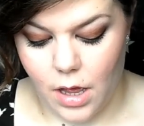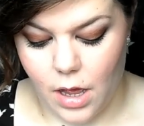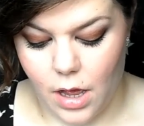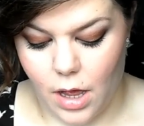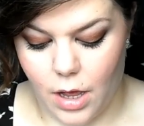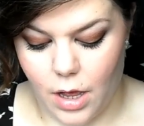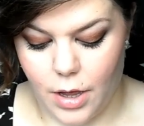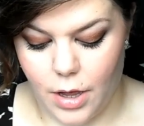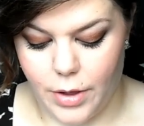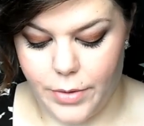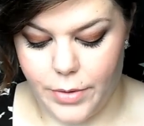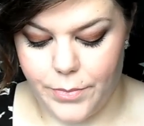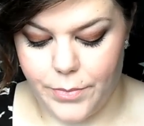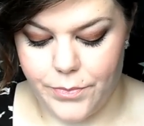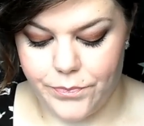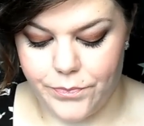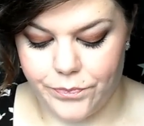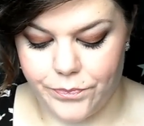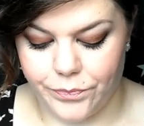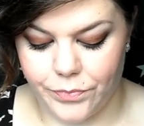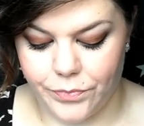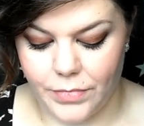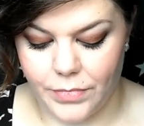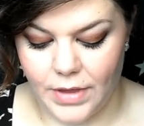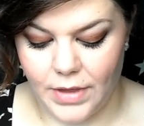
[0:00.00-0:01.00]
Um,
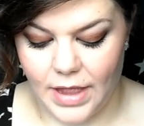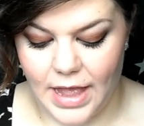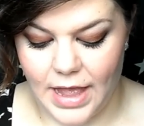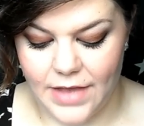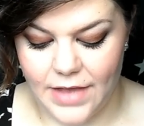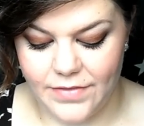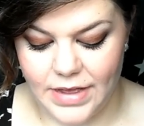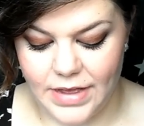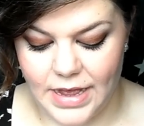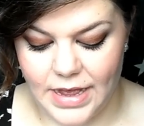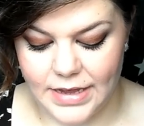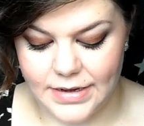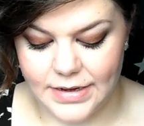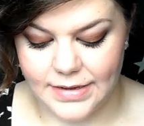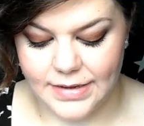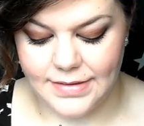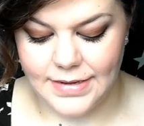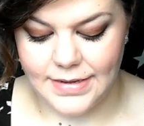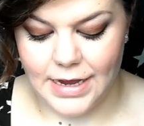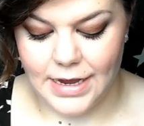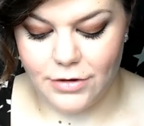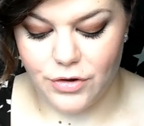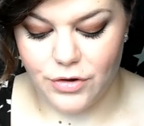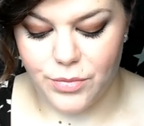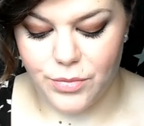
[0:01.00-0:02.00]
ever had a
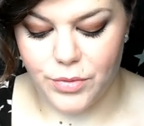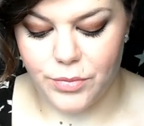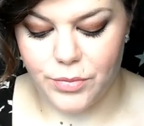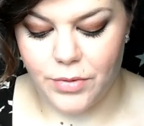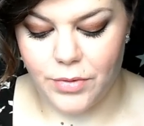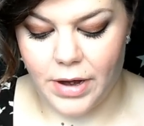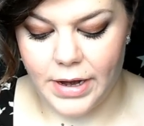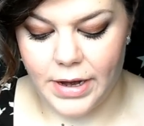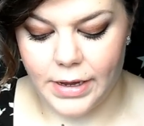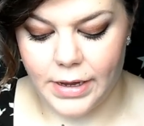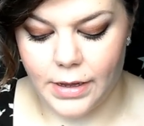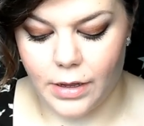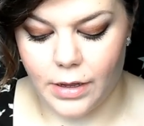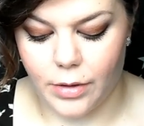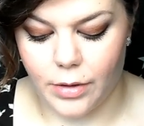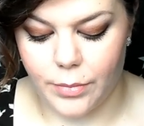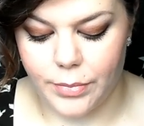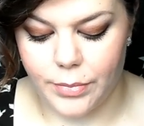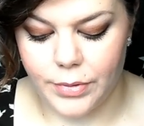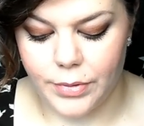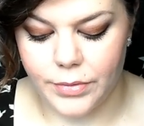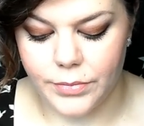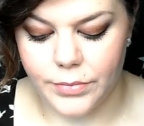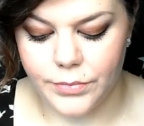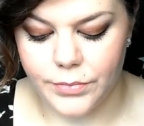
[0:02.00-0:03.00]
terrible breakup?
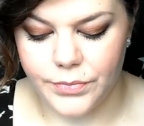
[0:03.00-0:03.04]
